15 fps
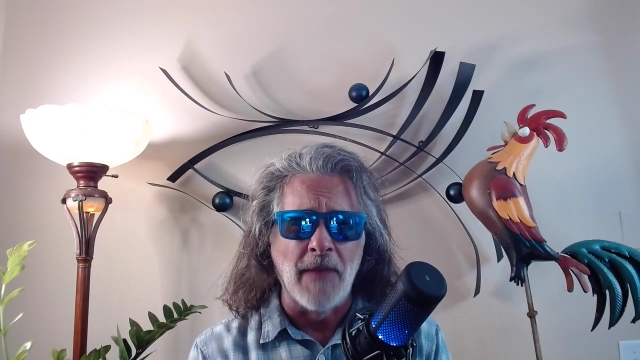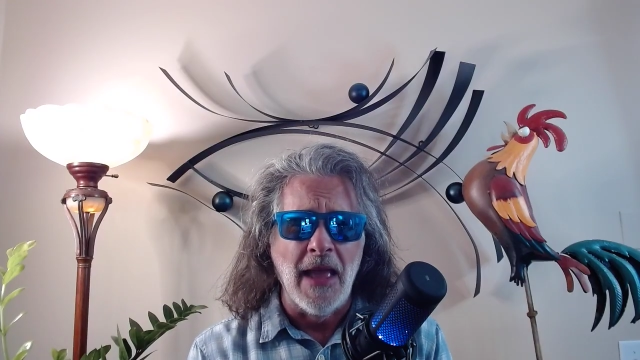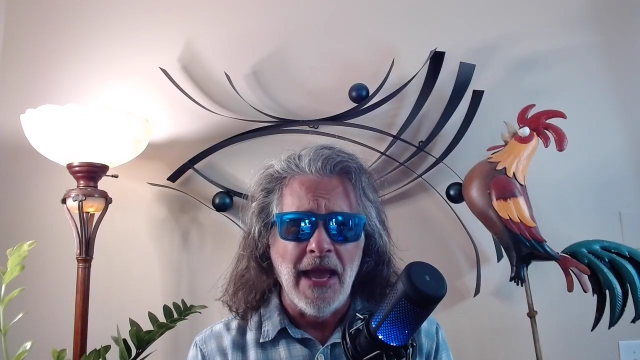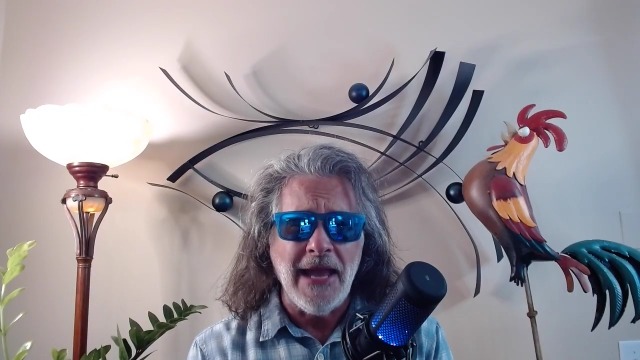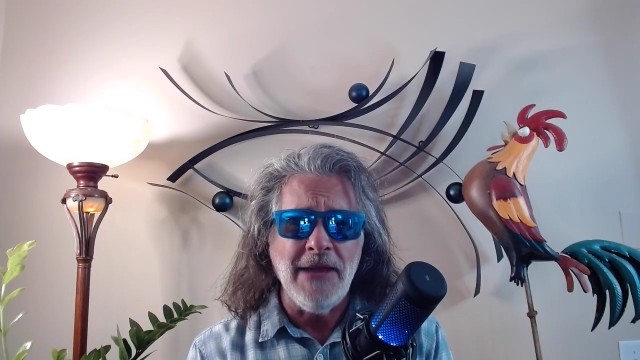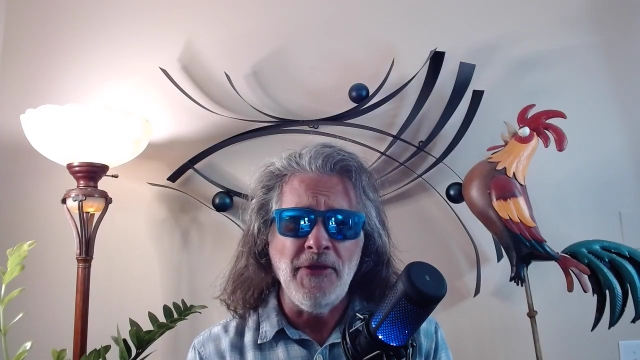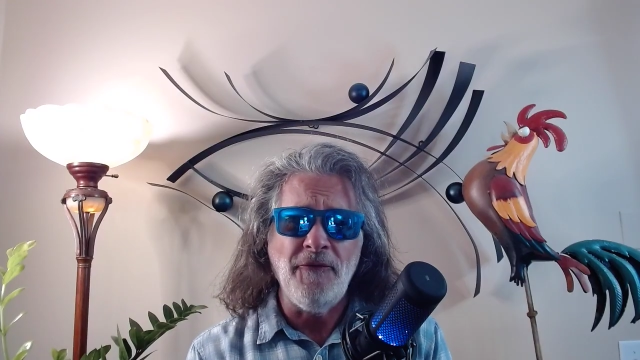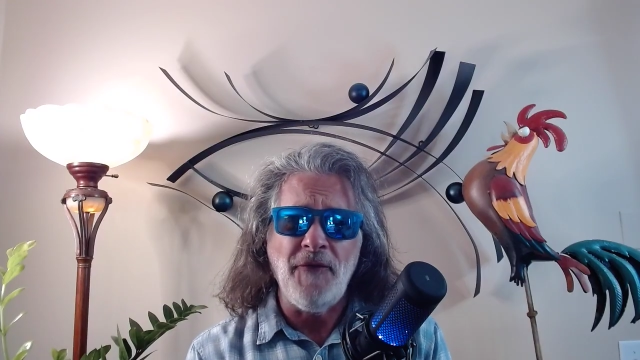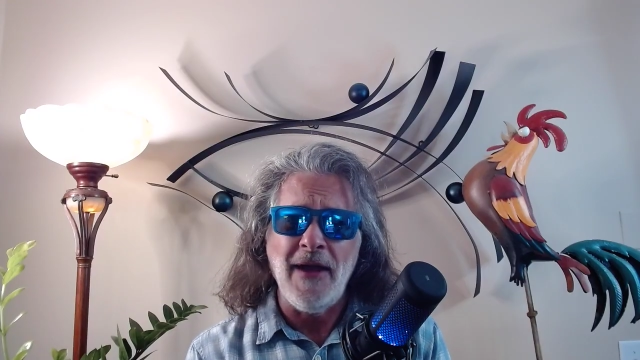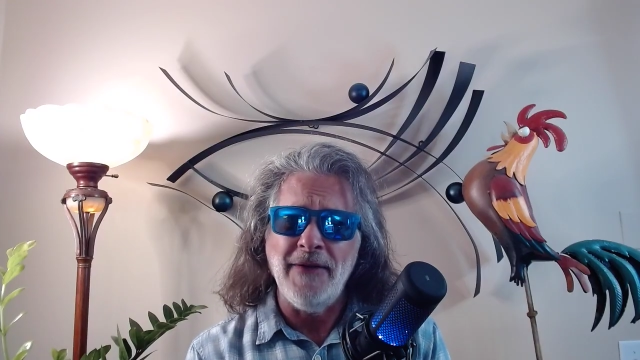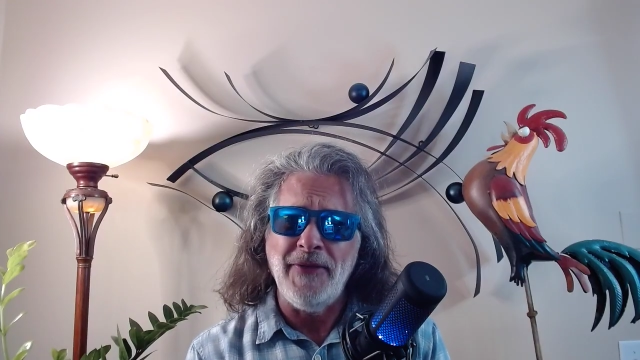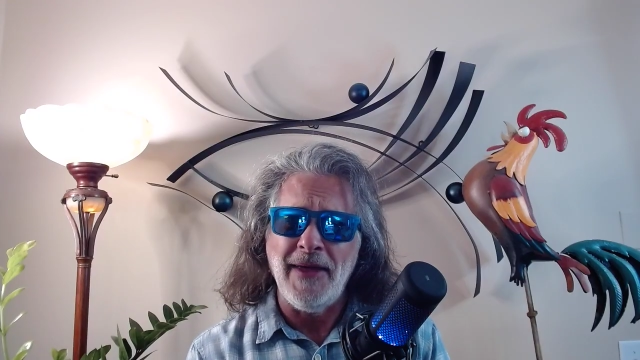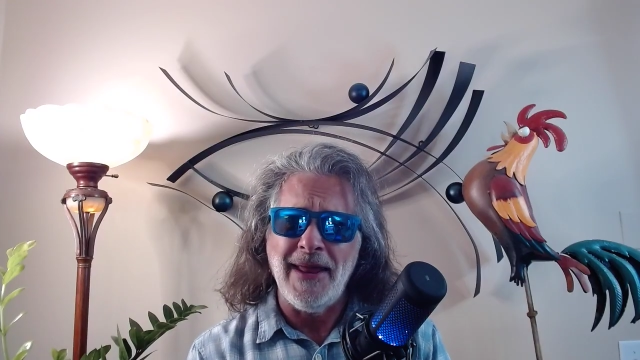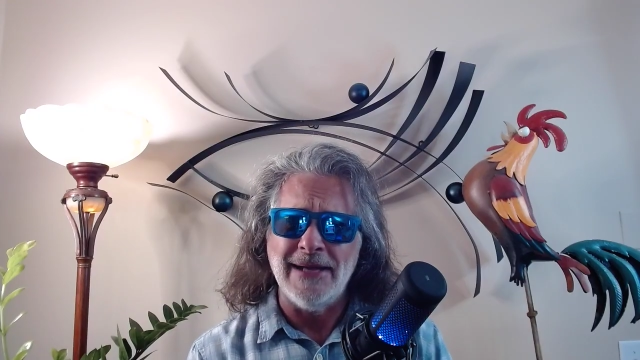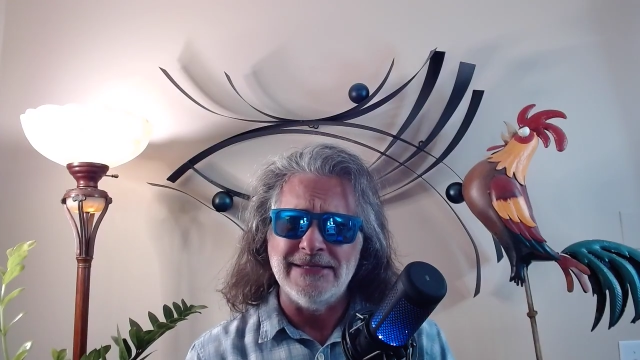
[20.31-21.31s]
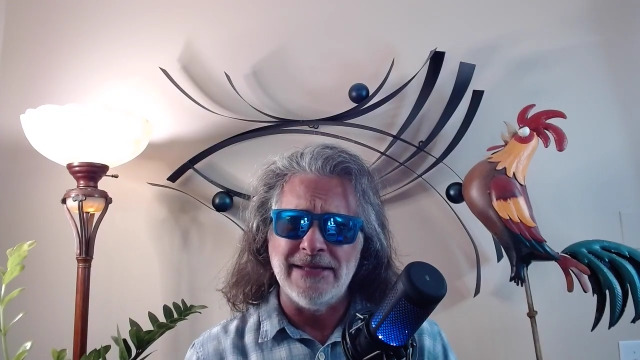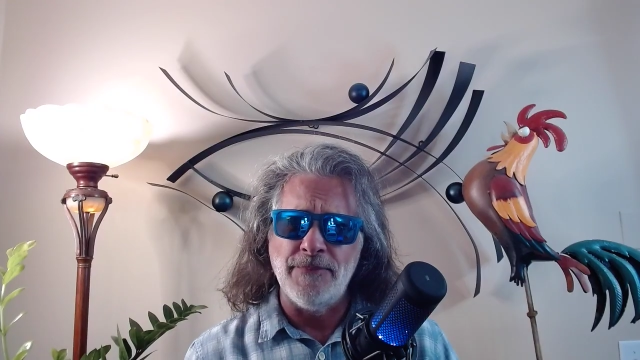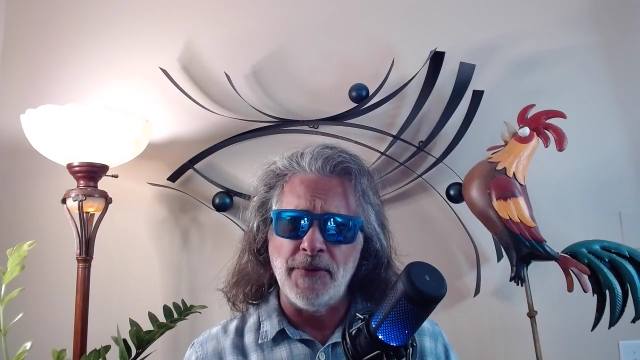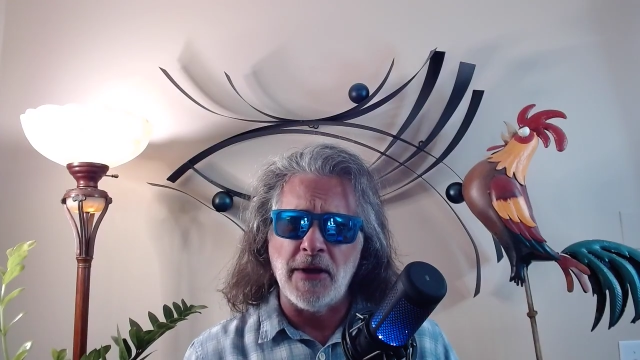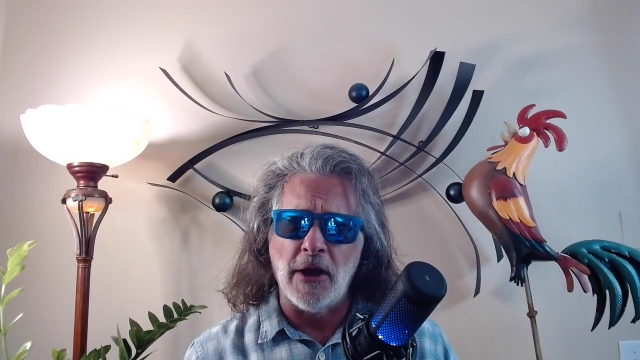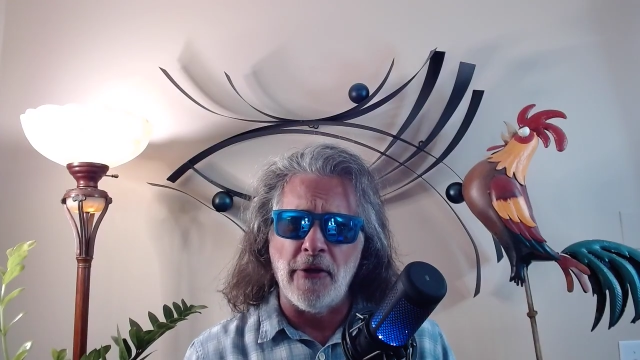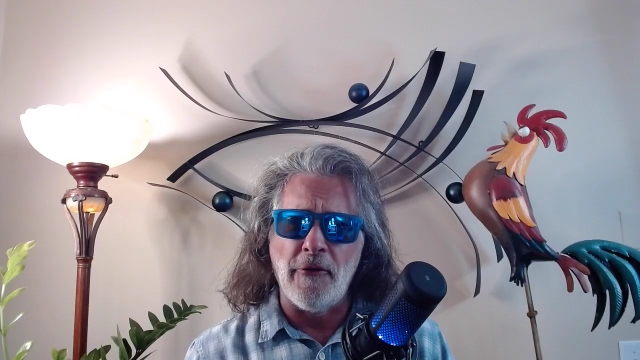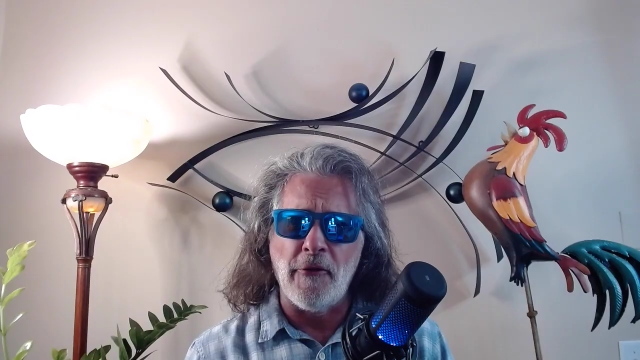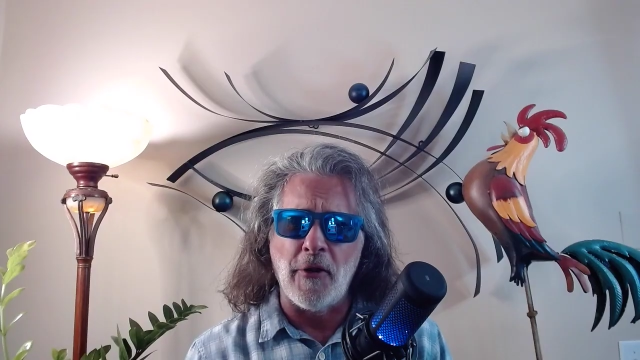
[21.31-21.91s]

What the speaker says: and the fact that it had something other